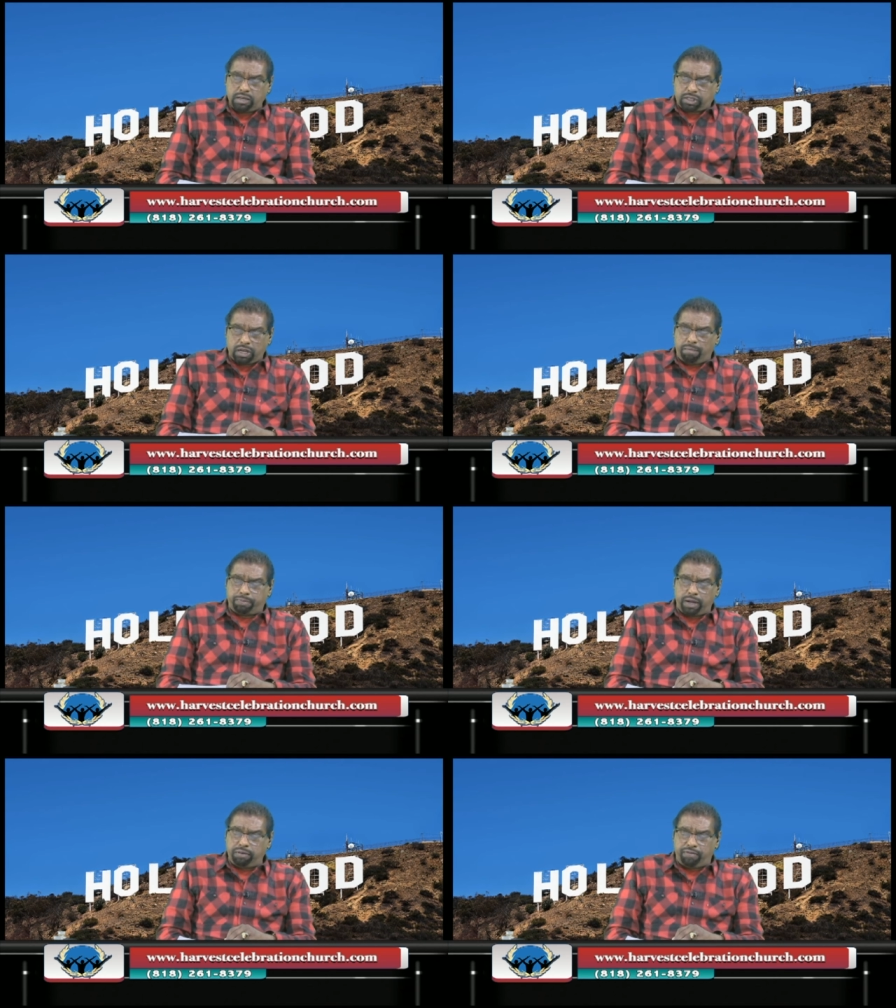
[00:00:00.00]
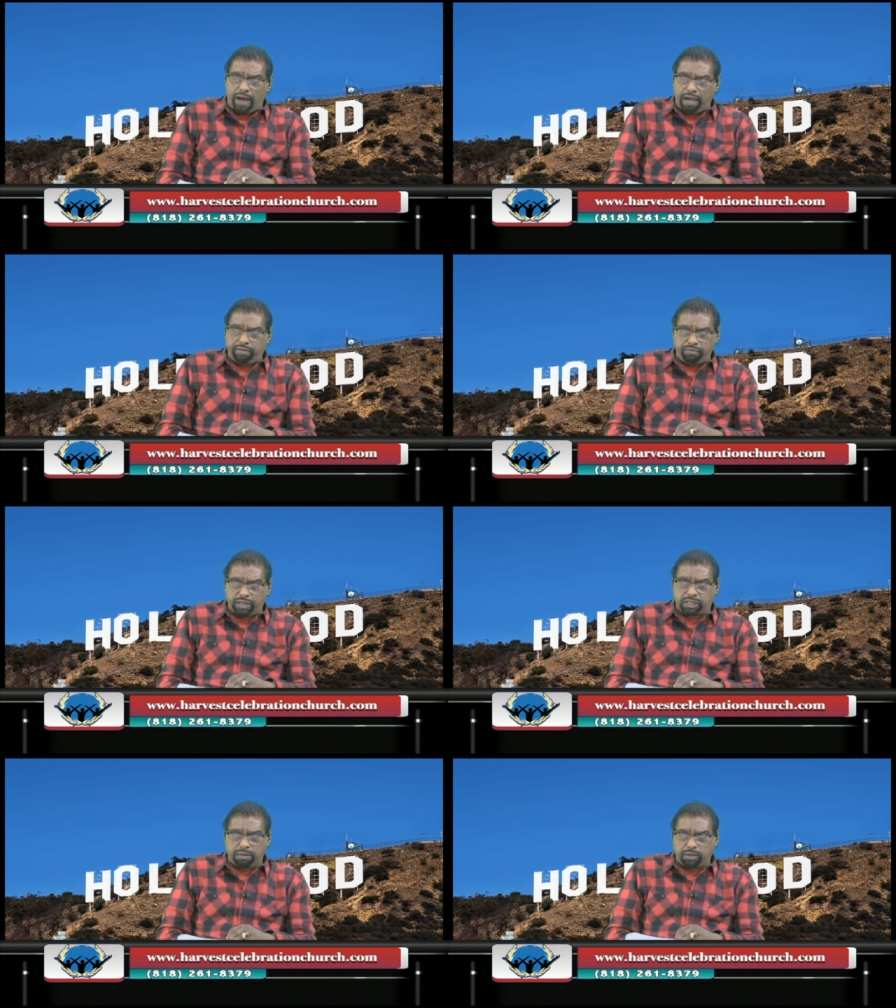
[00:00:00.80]
Psalm 35 and
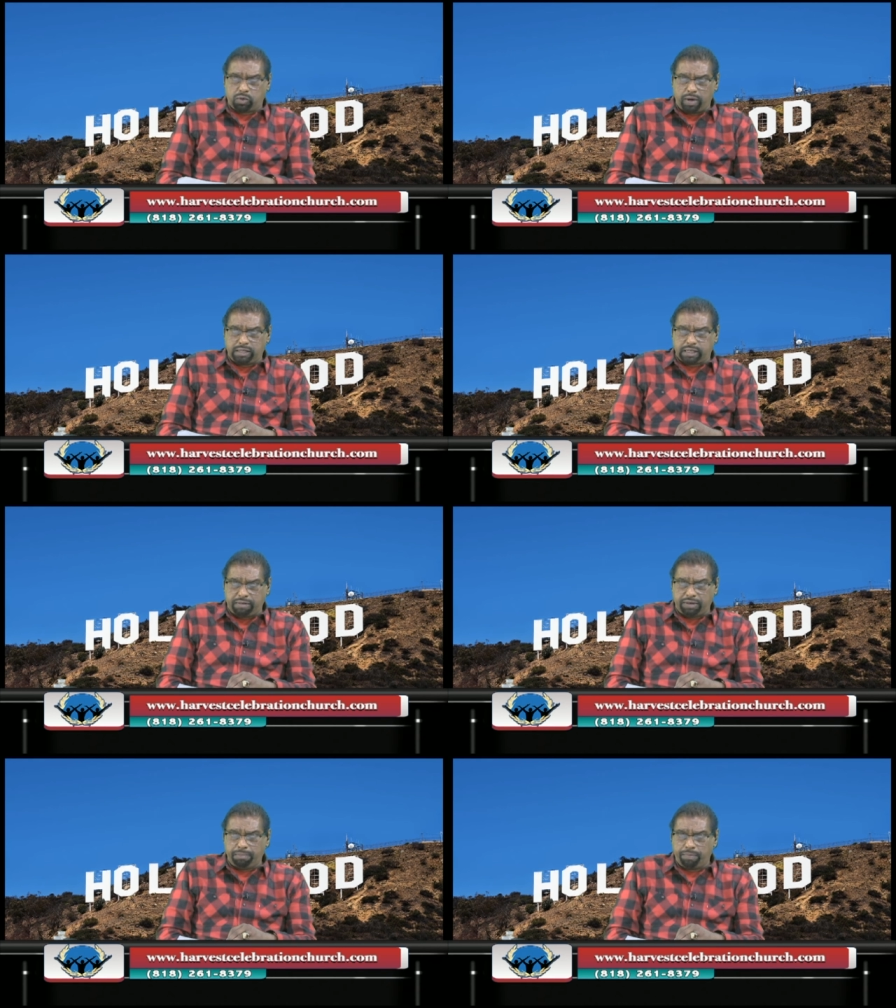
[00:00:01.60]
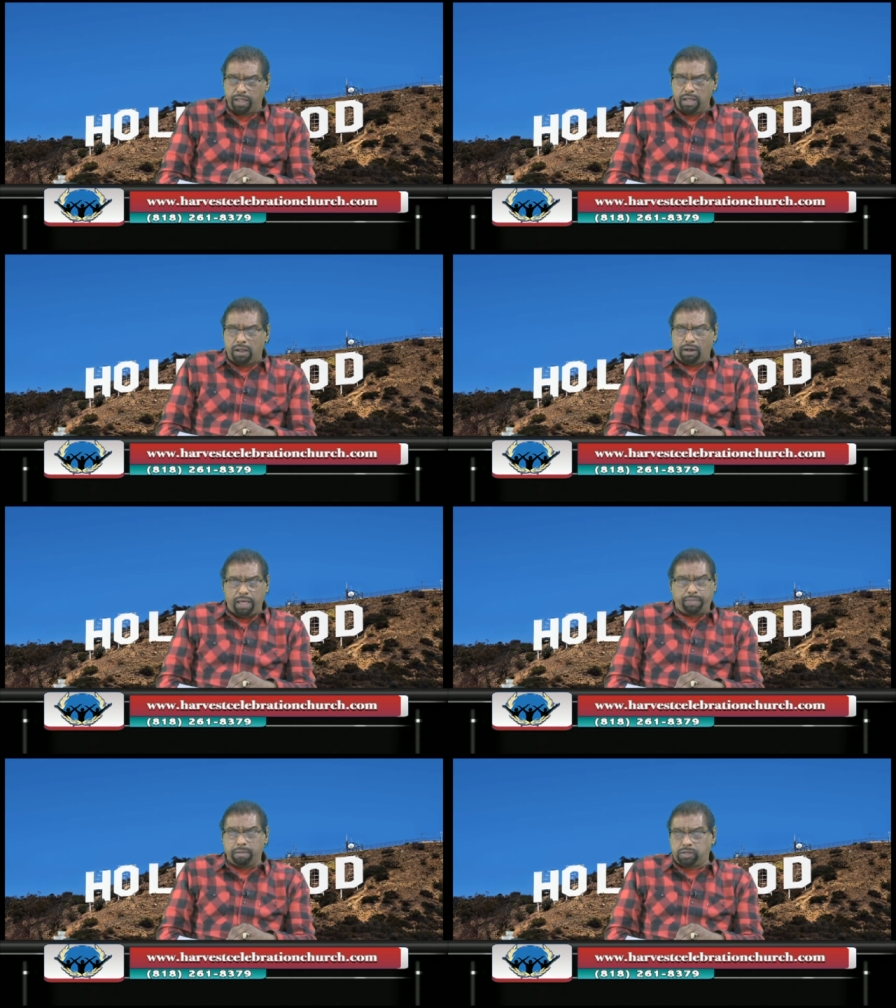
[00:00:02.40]
verse number 27
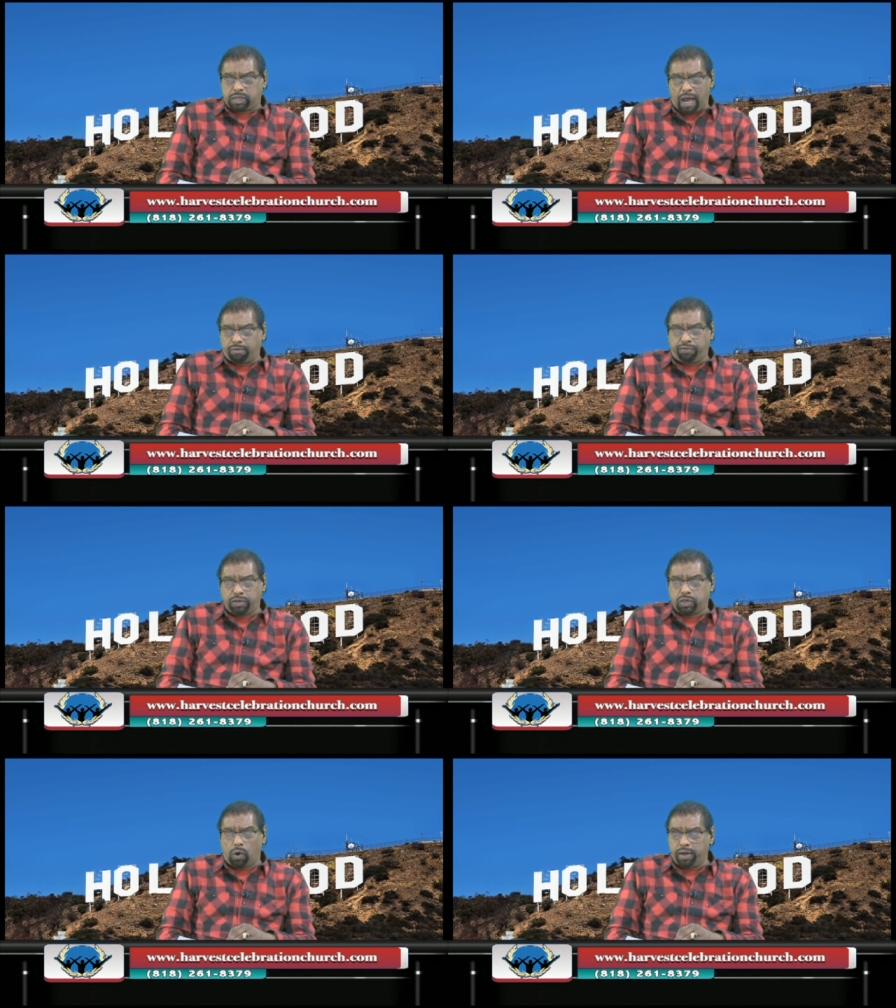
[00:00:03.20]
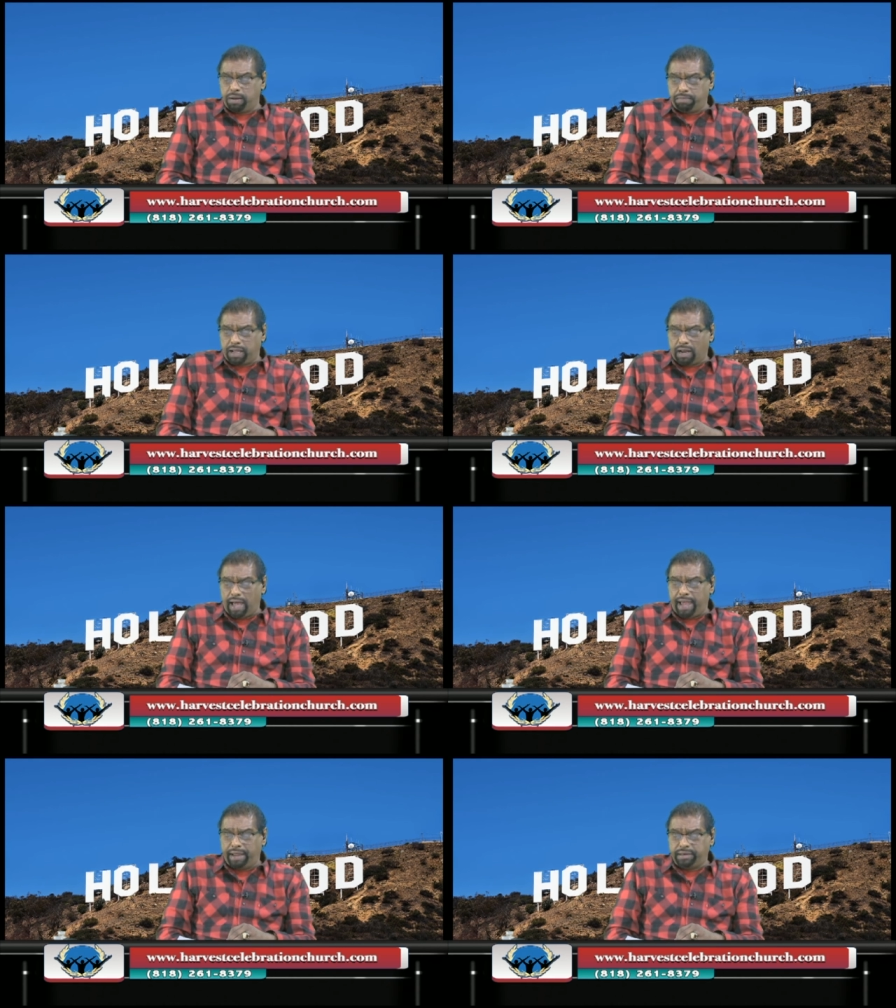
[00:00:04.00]
Let them shout for joy and be
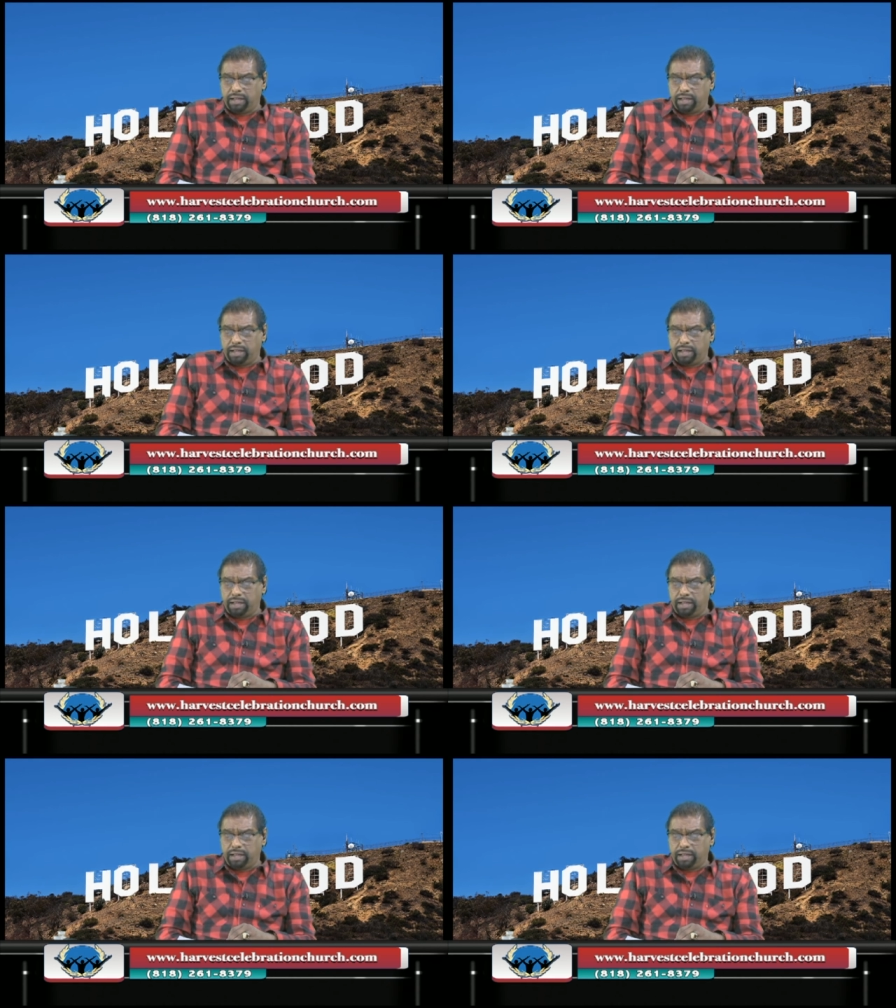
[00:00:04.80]
glad